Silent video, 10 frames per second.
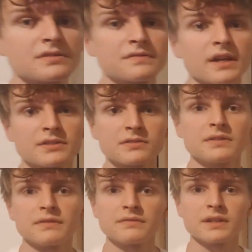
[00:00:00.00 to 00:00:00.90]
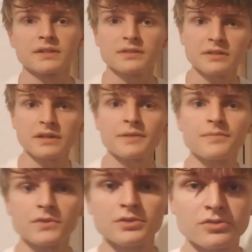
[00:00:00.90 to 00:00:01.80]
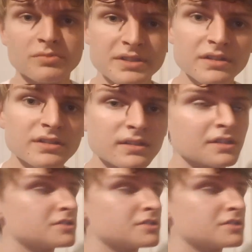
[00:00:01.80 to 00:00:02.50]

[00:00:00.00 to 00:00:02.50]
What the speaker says: factor of f of x. Okay, usual business, let's